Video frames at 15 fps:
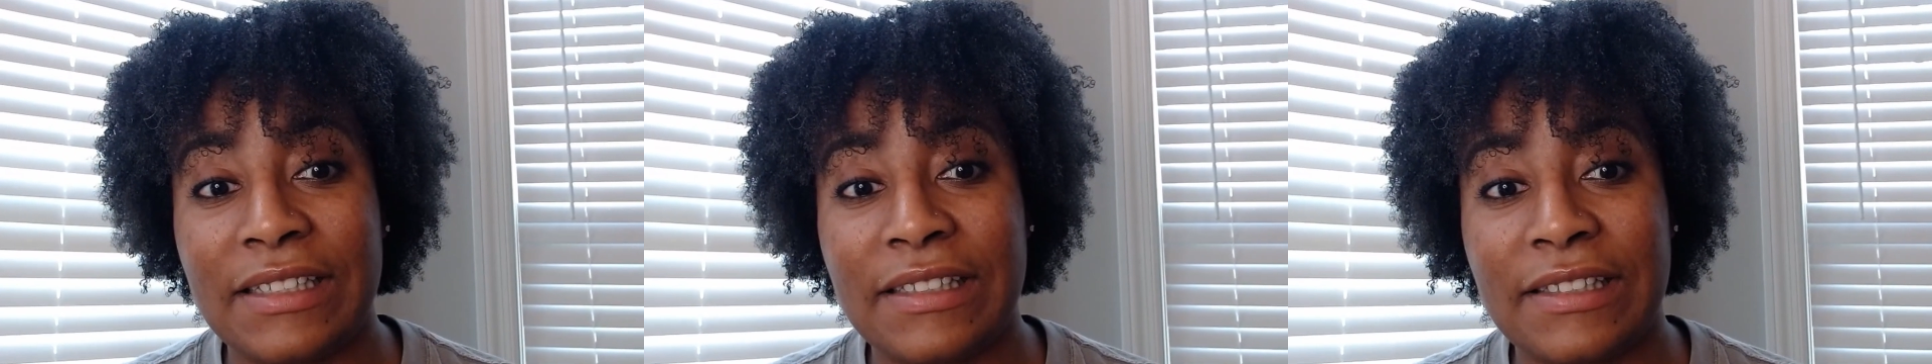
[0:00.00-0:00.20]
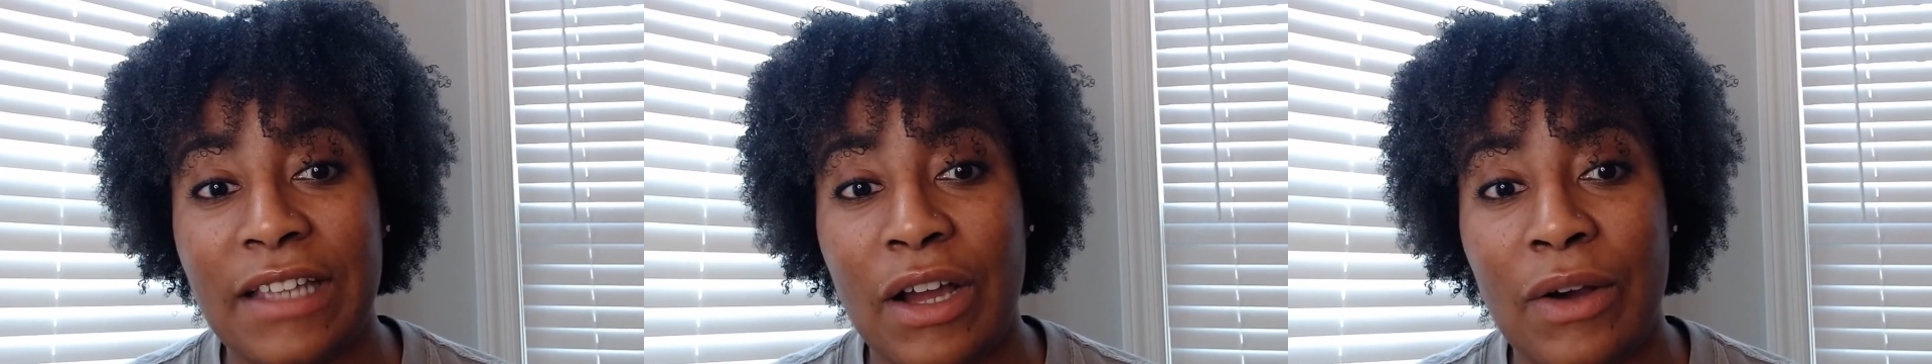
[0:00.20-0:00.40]

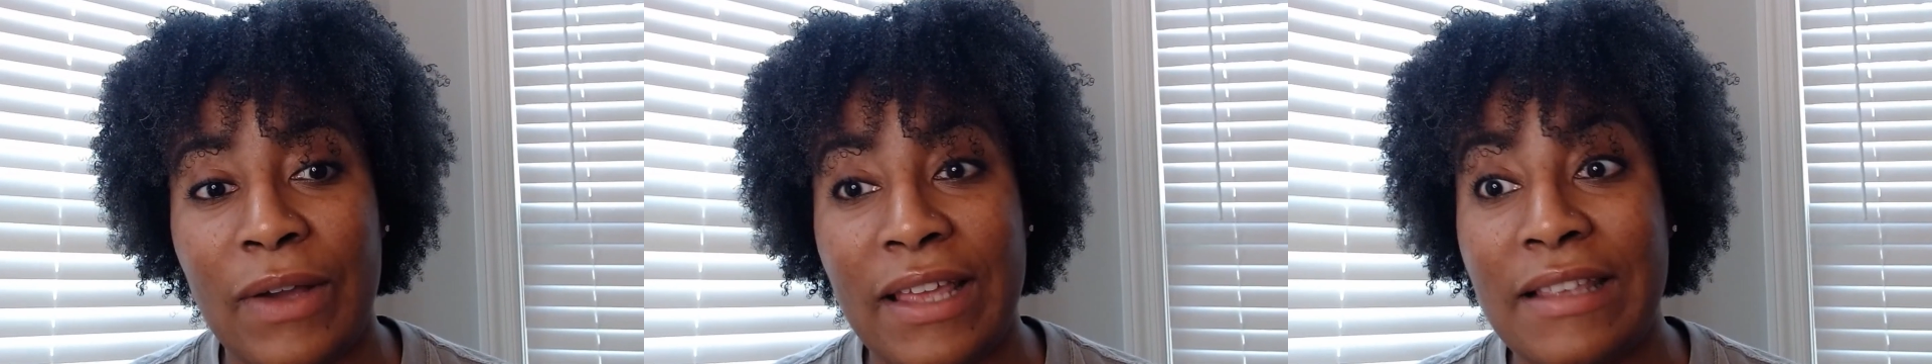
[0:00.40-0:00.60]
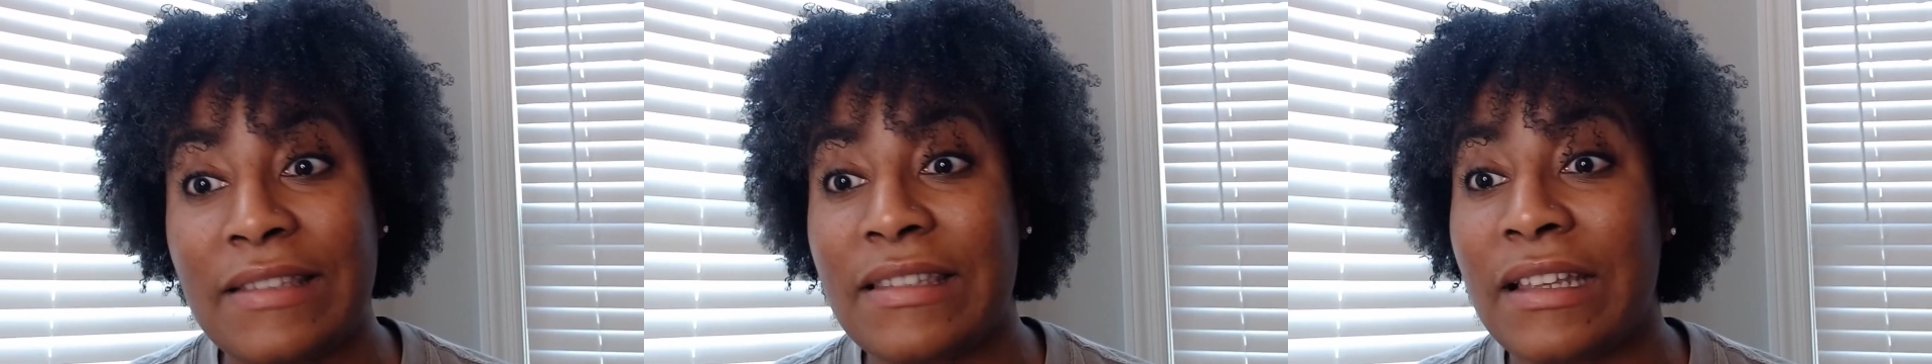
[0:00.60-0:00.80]
so
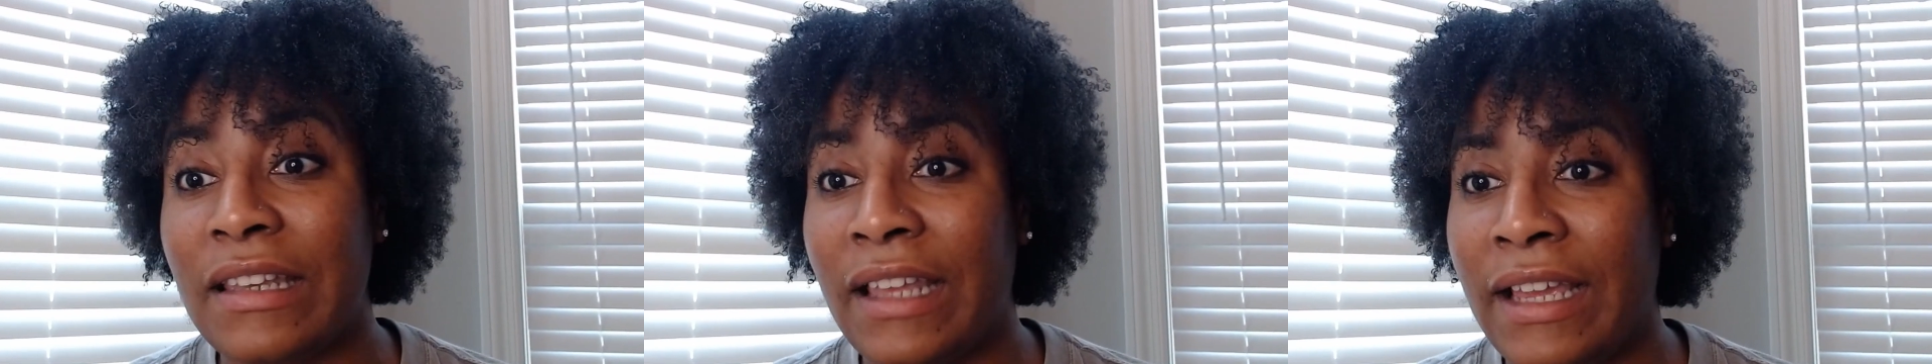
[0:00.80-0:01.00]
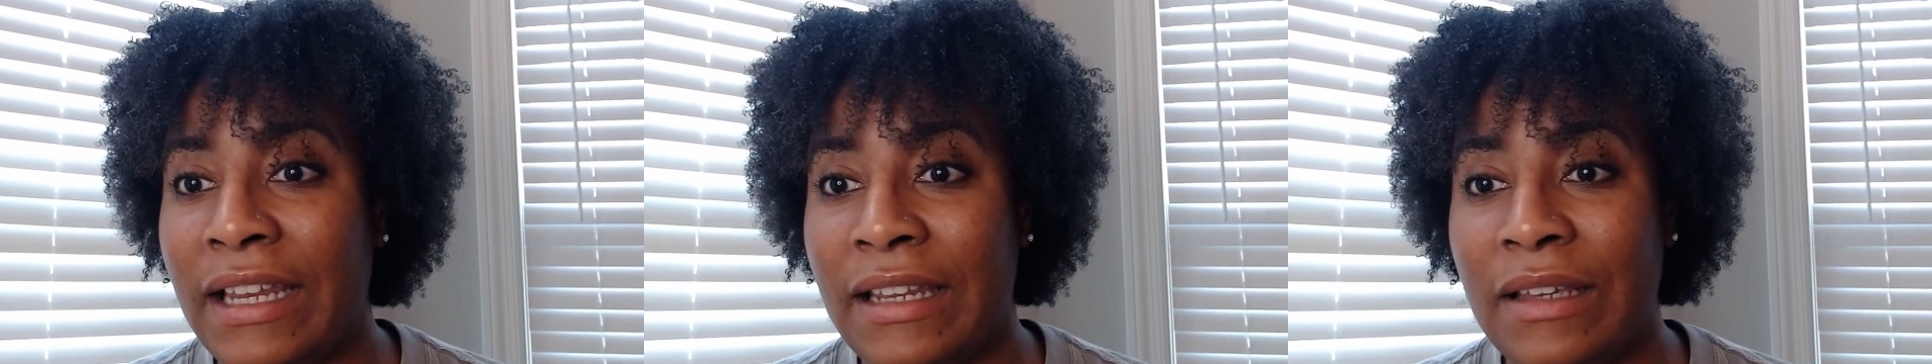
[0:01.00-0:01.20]

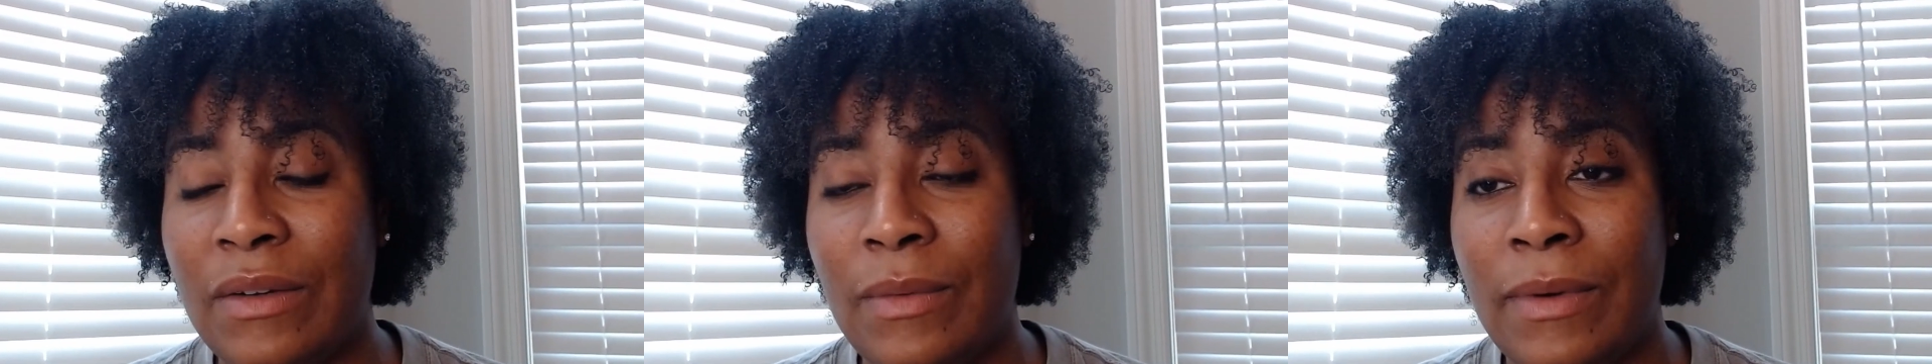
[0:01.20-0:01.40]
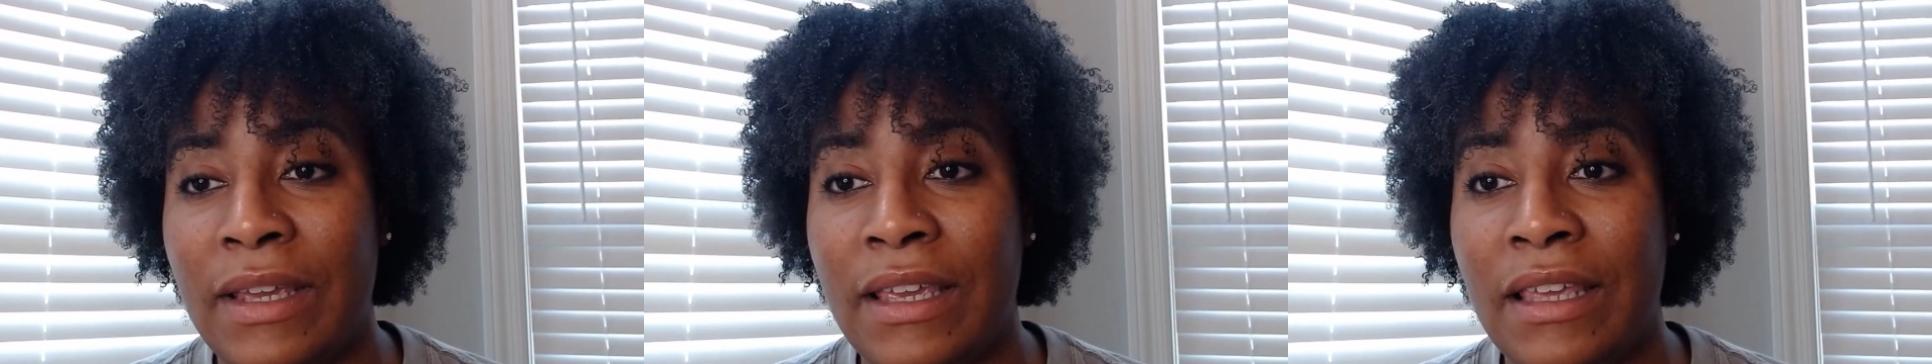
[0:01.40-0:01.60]
insulated
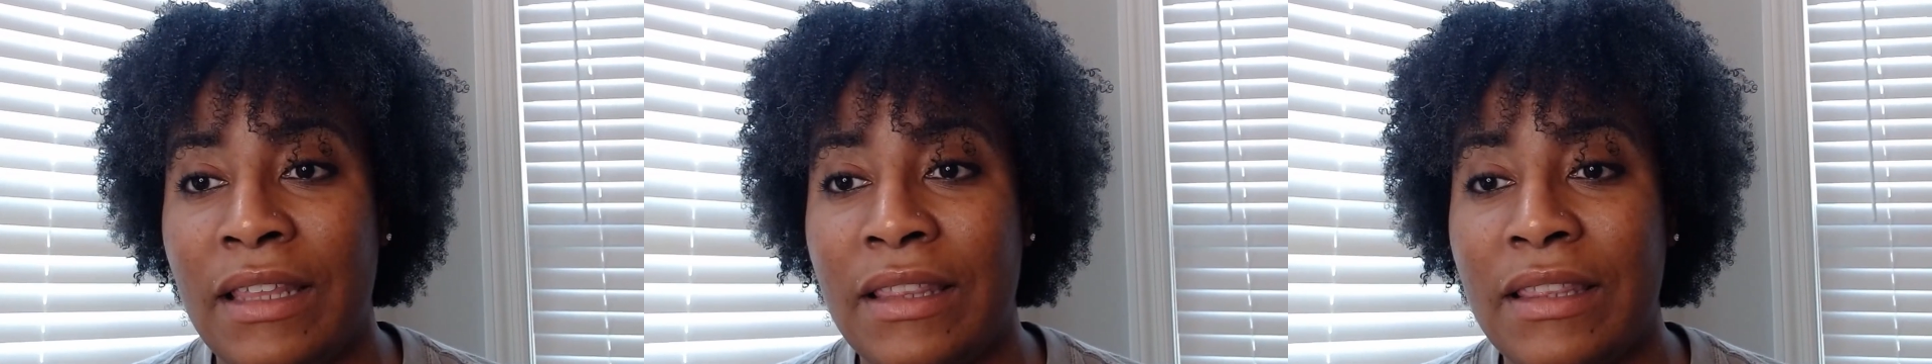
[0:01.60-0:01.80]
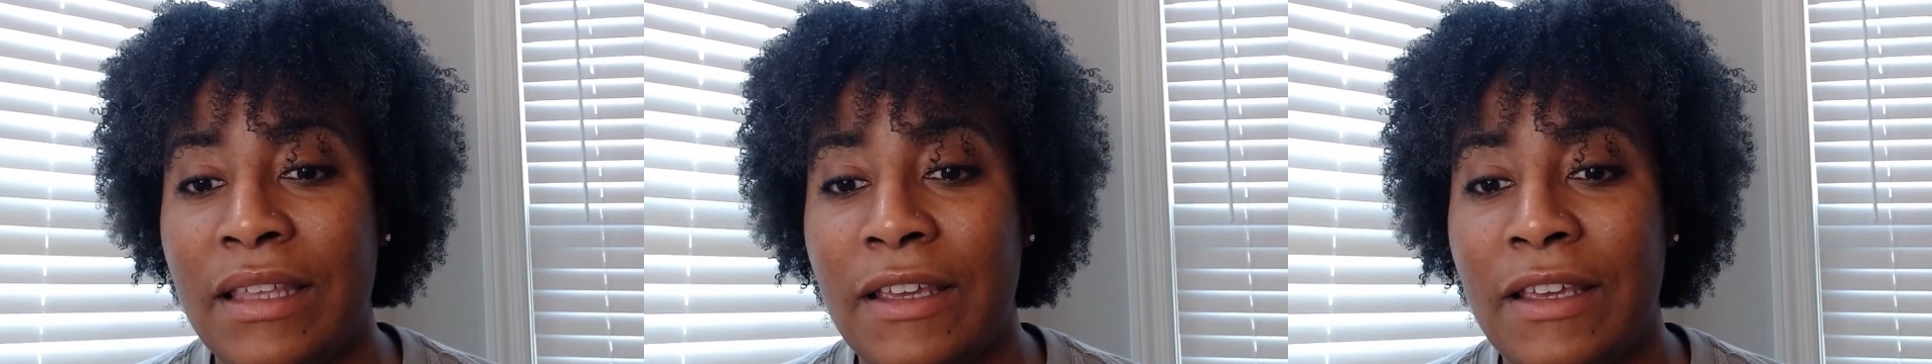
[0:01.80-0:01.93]
with